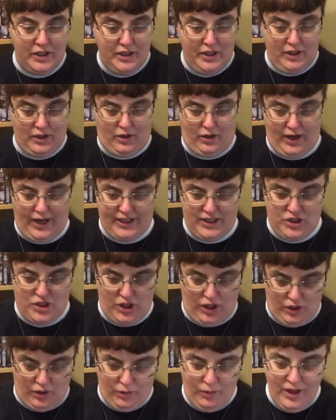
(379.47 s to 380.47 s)
cried
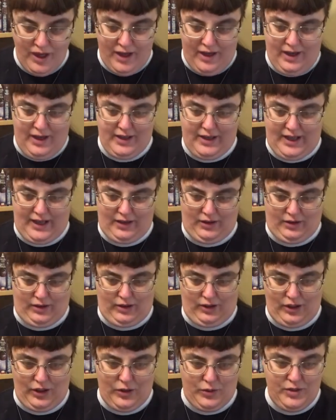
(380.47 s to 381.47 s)
Jo, hugging her
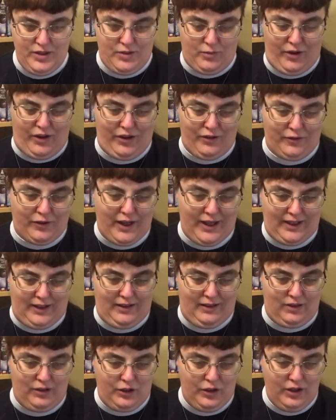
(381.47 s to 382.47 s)
close with a
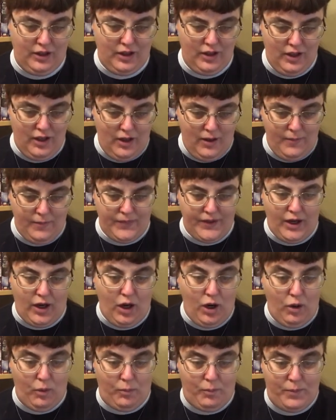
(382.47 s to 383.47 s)
frightened look.
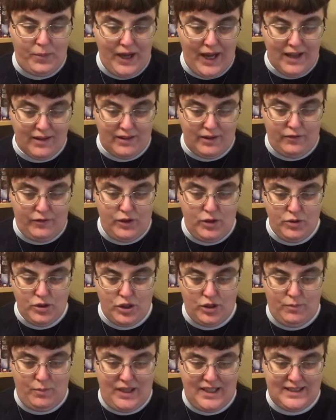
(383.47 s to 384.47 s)
"Oh, Beth, if you
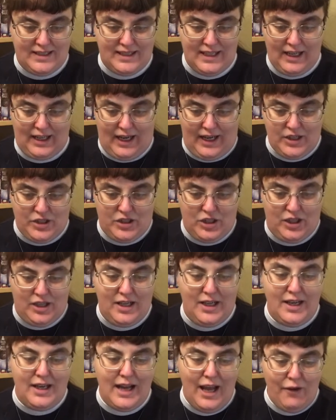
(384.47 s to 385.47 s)
should be sick, I should
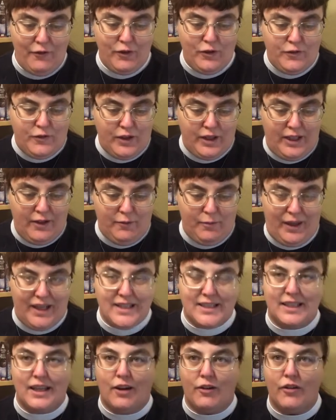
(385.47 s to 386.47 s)
never forgive
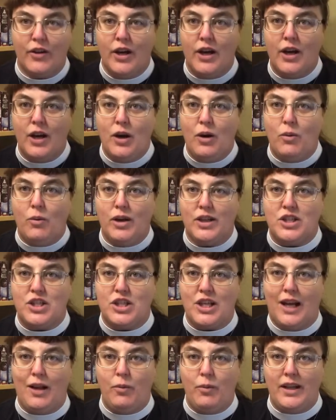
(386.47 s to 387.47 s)
myself. What
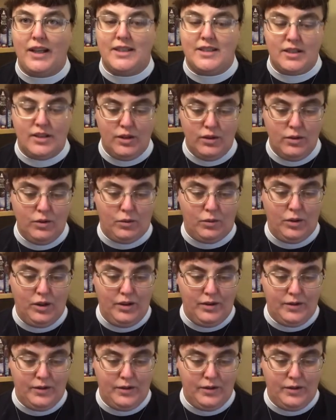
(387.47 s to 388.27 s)
shall we do?"